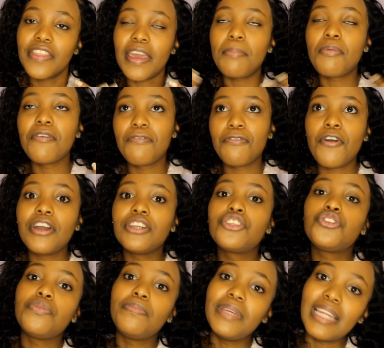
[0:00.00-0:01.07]
prefer it
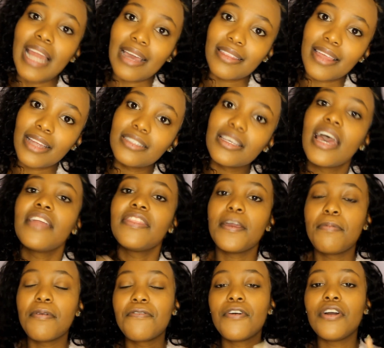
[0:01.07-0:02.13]
to be like that. They
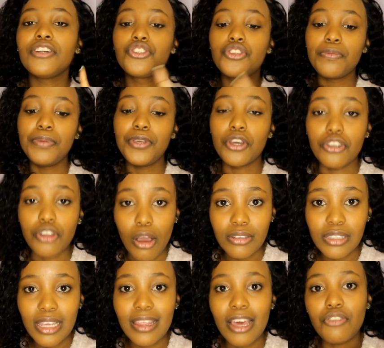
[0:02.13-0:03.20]
prefer it to be a
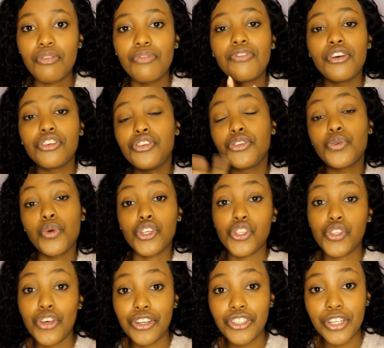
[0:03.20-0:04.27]
doctor that refers you to a
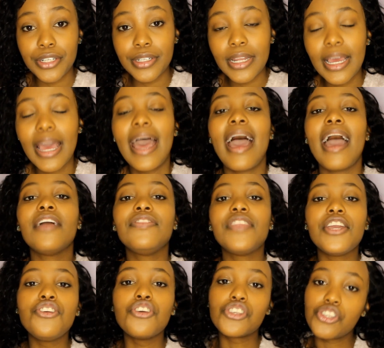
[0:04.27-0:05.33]
surgeon, and
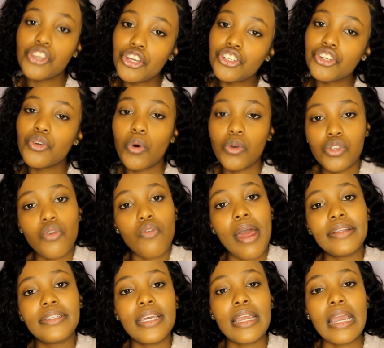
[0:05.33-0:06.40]
then your surgeon also
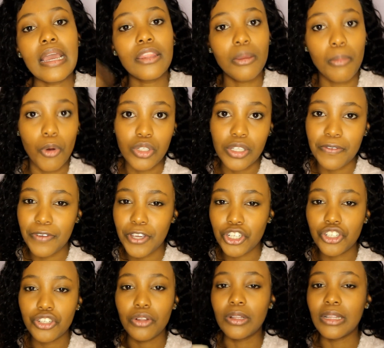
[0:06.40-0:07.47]
writing the
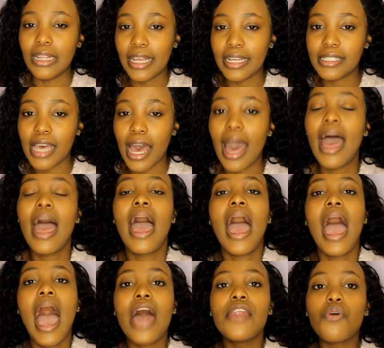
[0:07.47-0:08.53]
motivational letter.
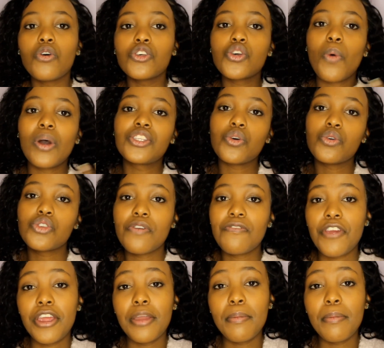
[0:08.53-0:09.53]
And also, what's also very